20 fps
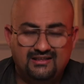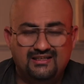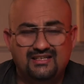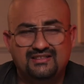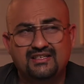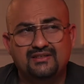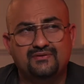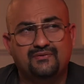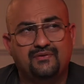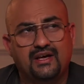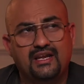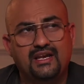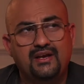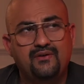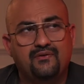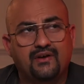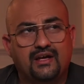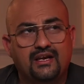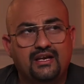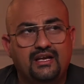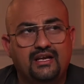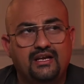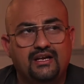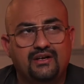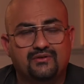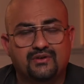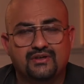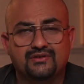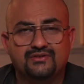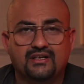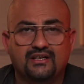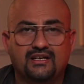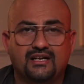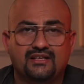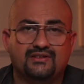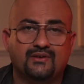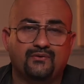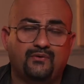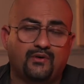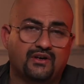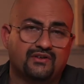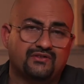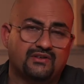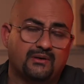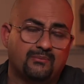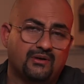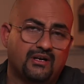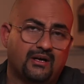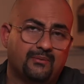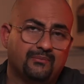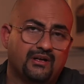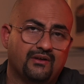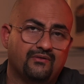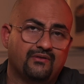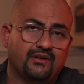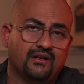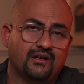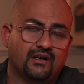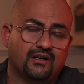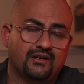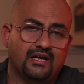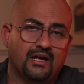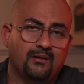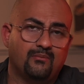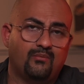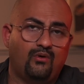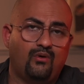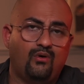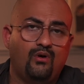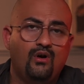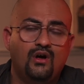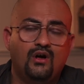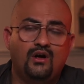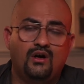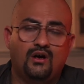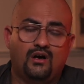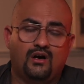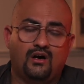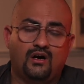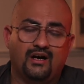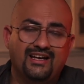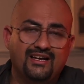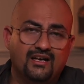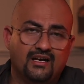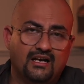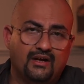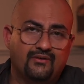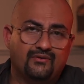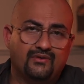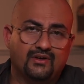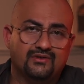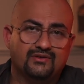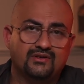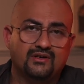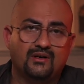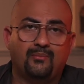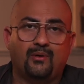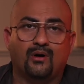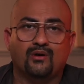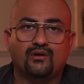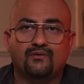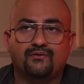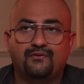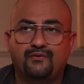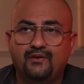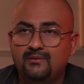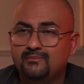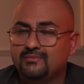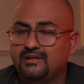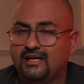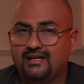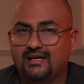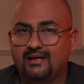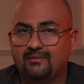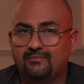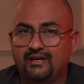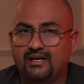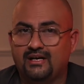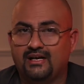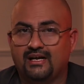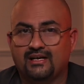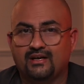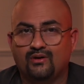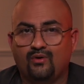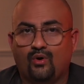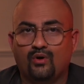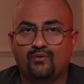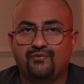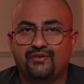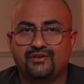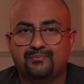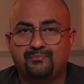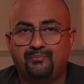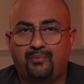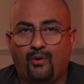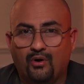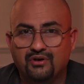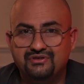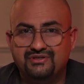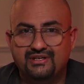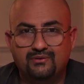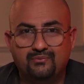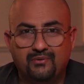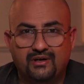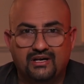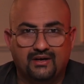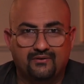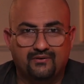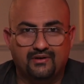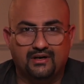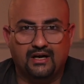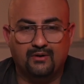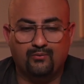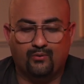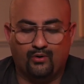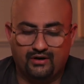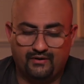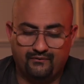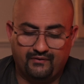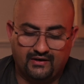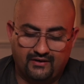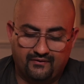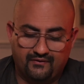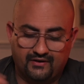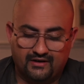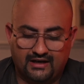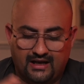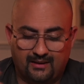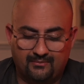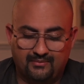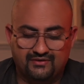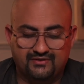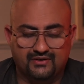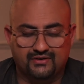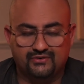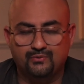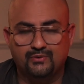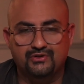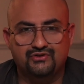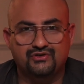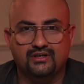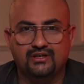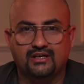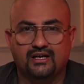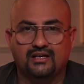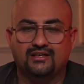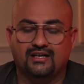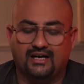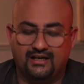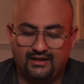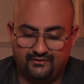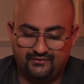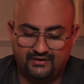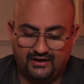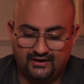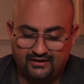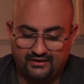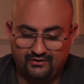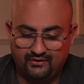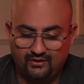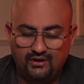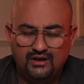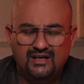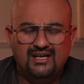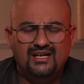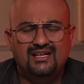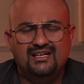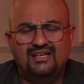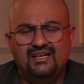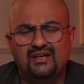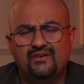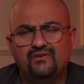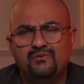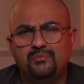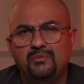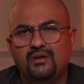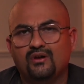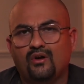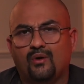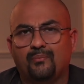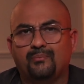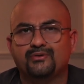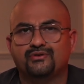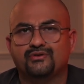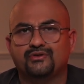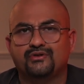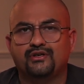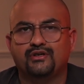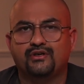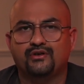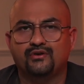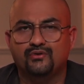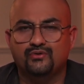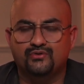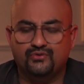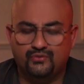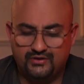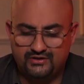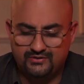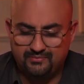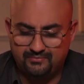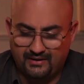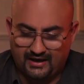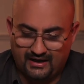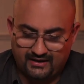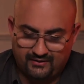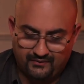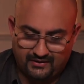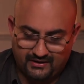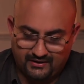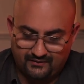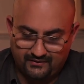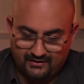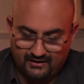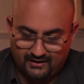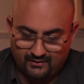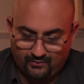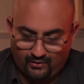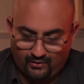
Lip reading: This is very, very interesting. Let's say, for example, I'm giving a demo in a live session about a film that I made. I can always pause it wherever I want, wherever cameras are switching, and kind of that, you know, gives me an opportunity to switch back wherever I